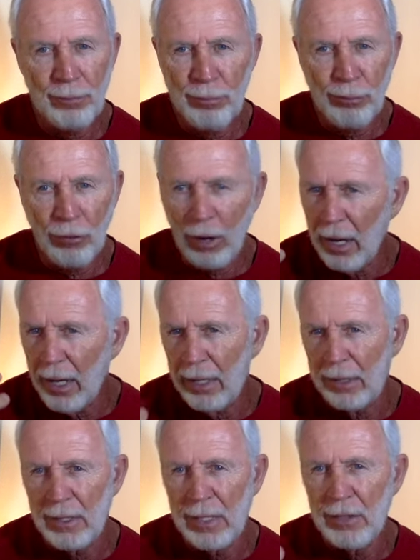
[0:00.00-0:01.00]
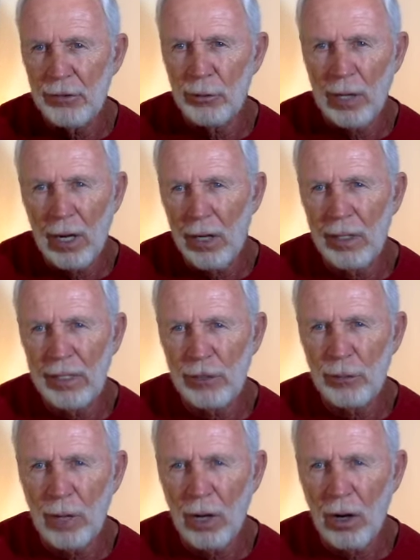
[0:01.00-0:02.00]
pride into our
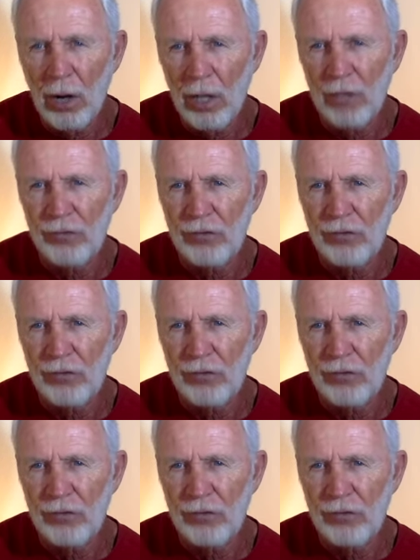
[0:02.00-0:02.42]
into our hearts.